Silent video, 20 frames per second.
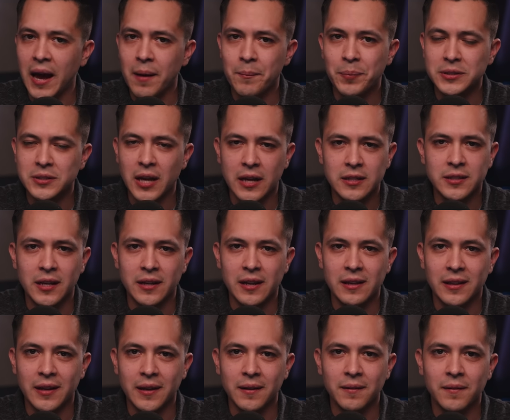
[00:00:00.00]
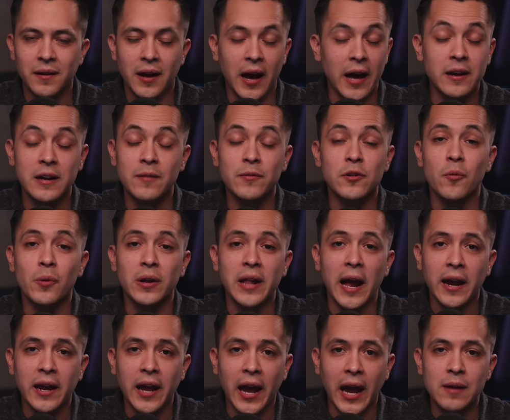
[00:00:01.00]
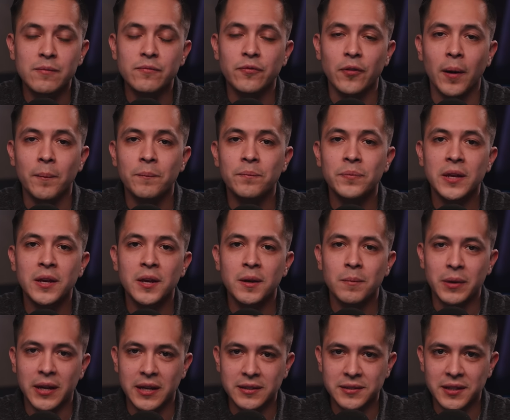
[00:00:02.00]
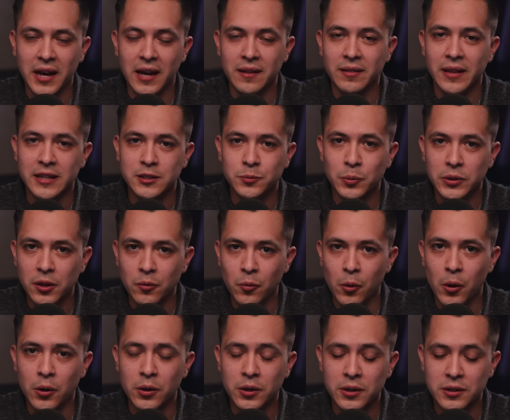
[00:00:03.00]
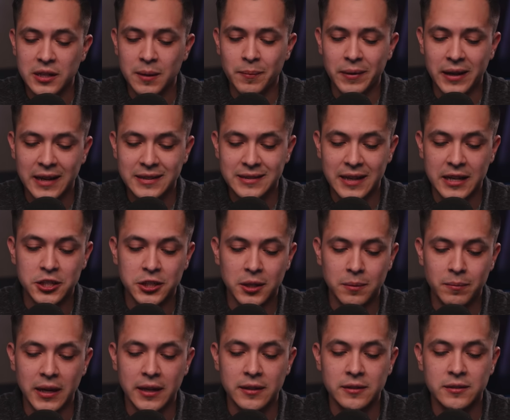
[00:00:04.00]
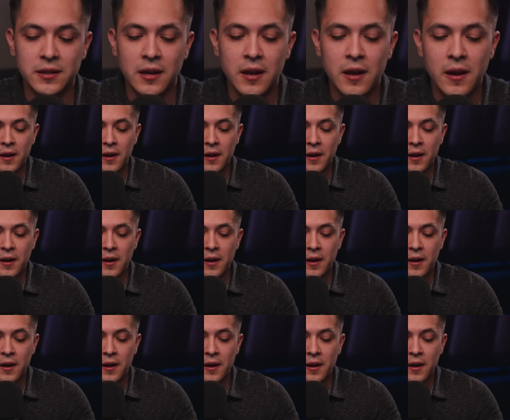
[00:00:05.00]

can't possess anything. I don't even know where that came from, because again, that's what the word demonization means.